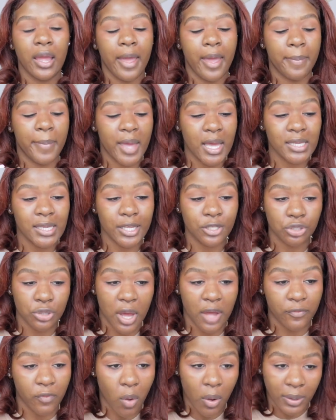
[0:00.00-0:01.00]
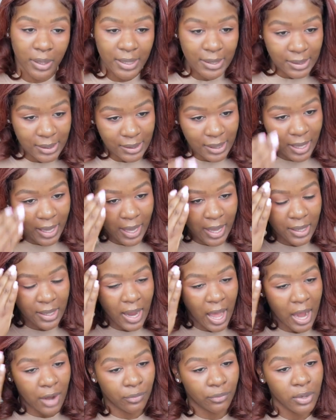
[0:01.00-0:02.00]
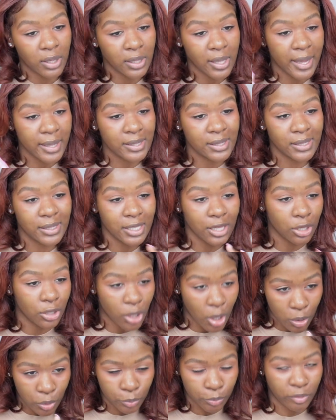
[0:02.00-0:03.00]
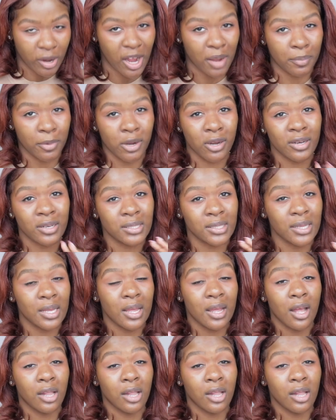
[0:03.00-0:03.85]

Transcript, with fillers: and because I do have oily skin, I realize silicone primers,